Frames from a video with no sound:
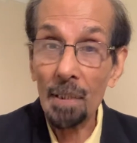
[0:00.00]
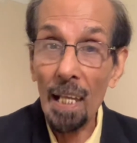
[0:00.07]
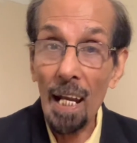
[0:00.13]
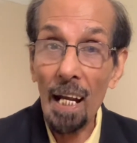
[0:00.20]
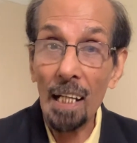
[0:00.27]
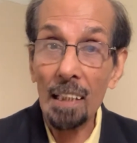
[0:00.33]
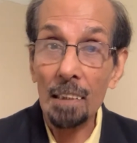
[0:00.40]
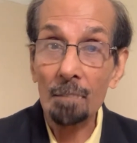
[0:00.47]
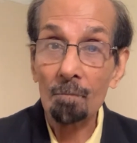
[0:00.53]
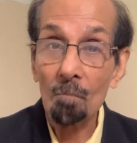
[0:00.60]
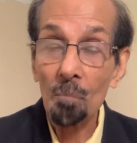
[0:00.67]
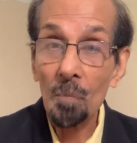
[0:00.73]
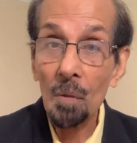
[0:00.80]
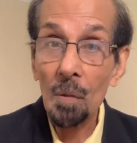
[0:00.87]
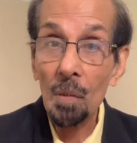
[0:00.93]
that.
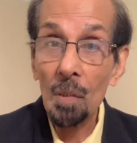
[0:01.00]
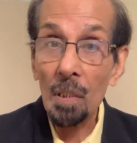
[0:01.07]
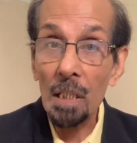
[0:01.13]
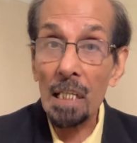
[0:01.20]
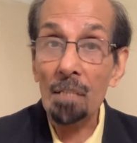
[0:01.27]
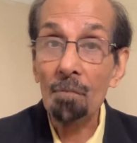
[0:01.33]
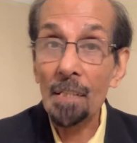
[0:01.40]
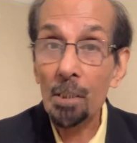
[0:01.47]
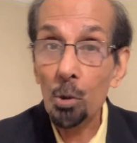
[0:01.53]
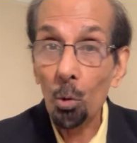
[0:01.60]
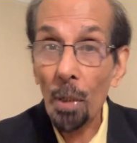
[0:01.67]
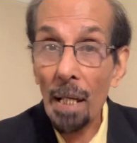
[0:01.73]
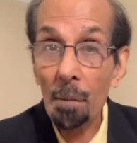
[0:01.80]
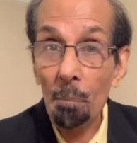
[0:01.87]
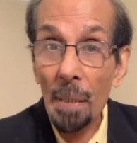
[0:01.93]
Even you
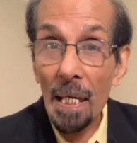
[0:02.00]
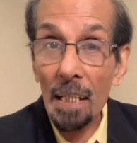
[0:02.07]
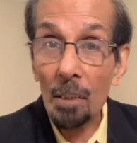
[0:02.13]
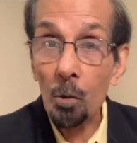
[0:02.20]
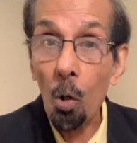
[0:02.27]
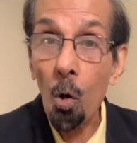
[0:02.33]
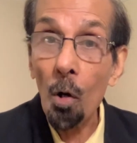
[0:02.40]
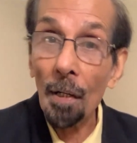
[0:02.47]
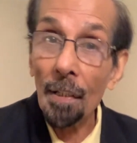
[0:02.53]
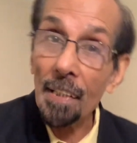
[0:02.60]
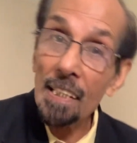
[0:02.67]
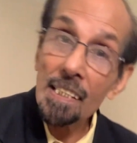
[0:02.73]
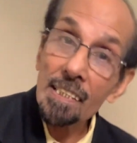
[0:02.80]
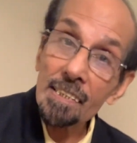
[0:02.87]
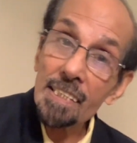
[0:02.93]
can make wrong
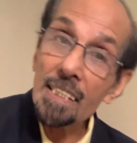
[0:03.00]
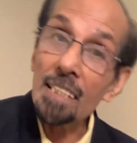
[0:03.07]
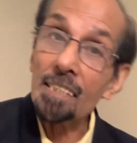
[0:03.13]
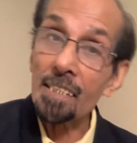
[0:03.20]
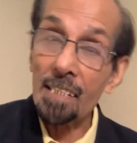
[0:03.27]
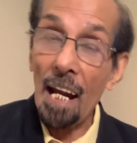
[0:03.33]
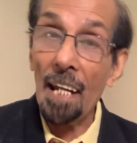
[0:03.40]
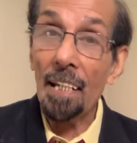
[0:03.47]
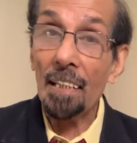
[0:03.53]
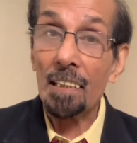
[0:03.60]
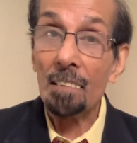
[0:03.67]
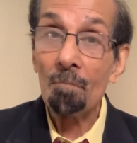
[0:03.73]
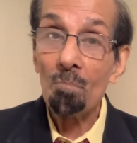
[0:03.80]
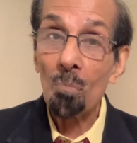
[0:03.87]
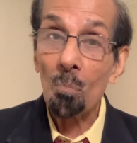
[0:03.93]
decisions right
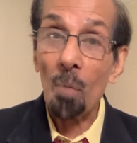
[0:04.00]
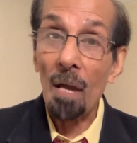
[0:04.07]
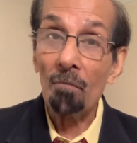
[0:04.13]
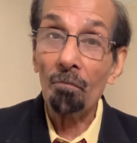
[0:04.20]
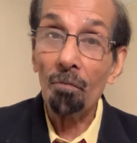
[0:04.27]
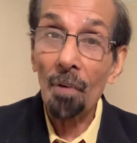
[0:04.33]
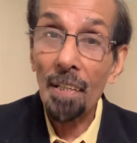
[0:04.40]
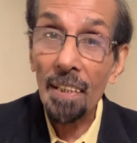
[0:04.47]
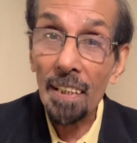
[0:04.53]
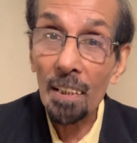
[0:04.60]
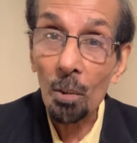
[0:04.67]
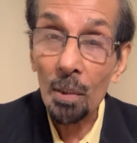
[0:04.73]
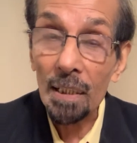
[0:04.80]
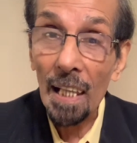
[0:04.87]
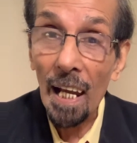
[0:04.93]
by working
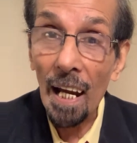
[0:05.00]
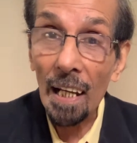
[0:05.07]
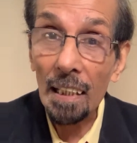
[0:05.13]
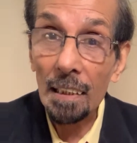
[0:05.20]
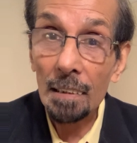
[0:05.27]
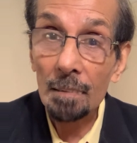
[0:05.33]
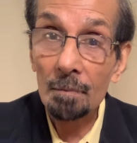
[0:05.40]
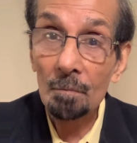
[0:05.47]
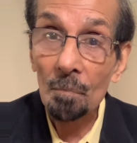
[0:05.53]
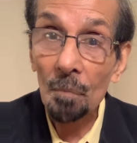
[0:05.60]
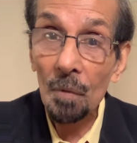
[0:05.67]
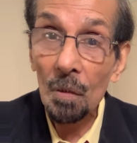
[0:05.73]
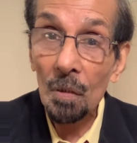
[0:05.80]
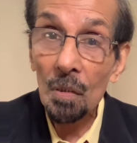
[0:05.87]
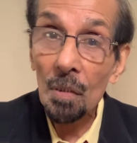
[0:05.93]
on that
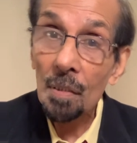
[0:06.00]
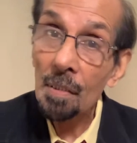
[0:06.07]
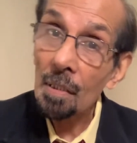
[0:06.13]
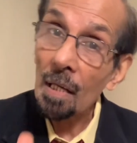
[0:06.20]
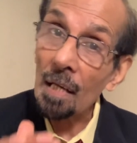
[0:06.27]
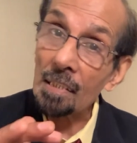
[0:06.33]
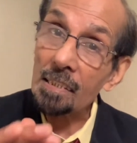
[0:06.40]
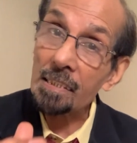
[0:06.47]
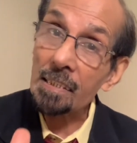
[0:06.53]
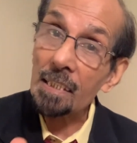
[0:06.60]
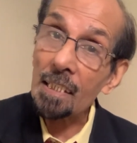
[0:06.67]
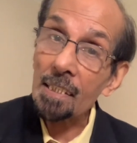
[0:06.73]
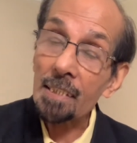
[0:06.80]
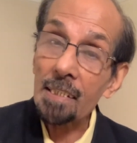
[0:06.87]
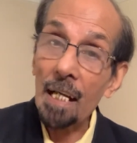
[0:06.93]

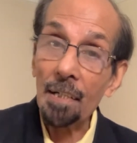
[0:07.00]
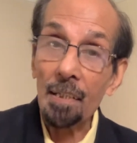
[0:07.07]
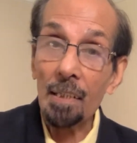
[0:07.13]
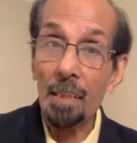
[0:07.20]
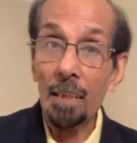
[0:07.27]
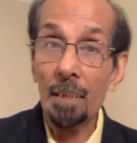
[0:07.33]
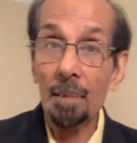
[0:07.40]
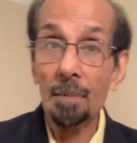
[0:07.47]
consistently.